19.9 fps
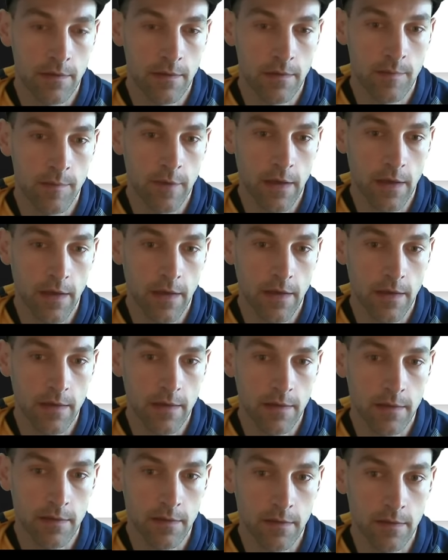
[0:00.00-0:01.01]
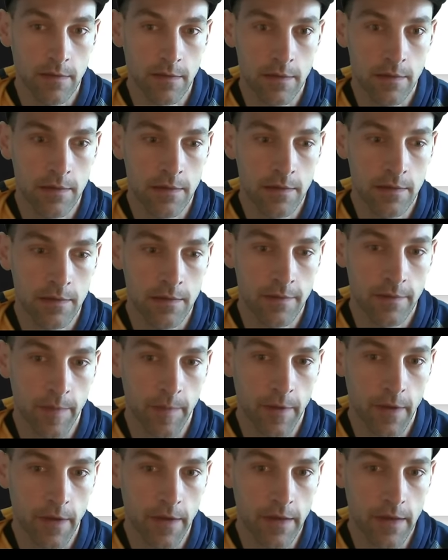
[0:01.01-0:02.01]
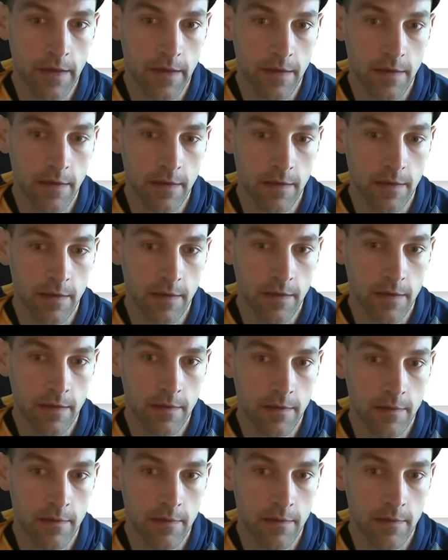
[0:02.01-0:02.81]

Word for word: Block. I block here.